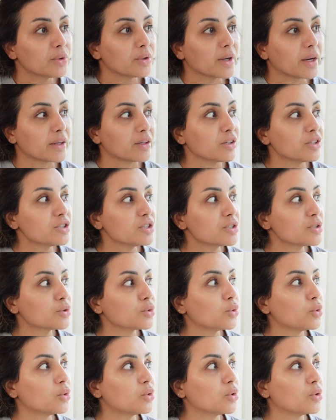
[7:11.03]
And I just
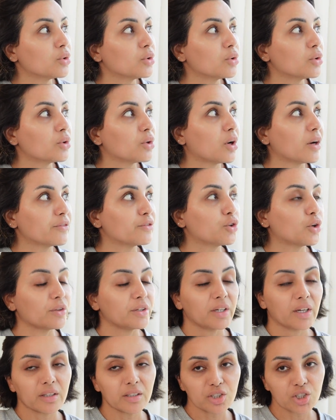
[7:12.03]
thought, I've got
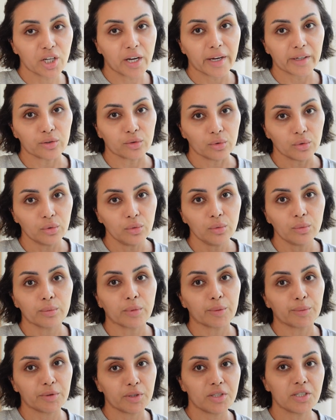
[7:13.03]
the other channel,
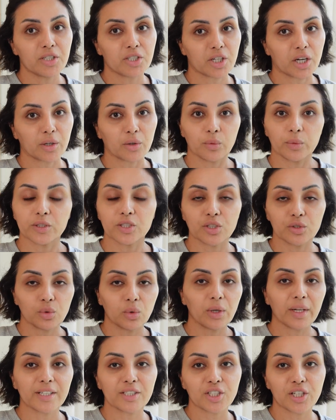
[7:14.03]
my beauty channel, which is
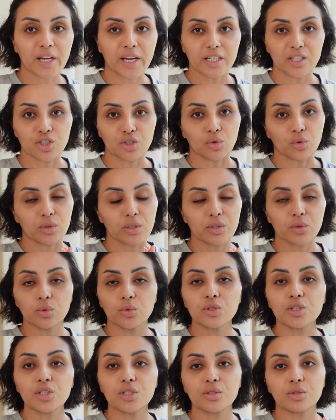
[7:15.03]
all educational. It's
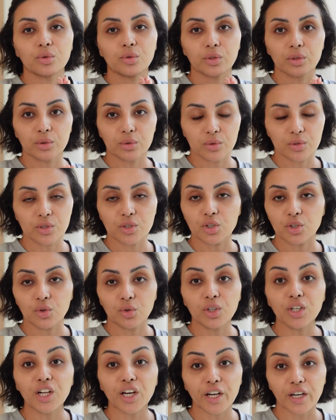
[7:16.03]
all tutorials.
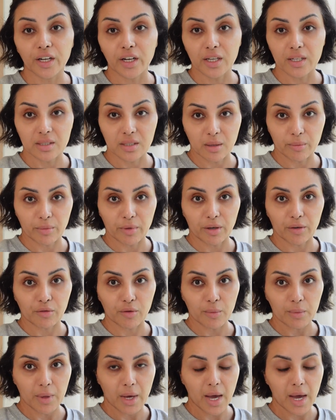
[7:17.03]
You're learning something
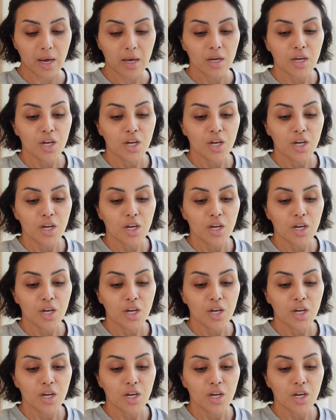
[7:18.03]
from that.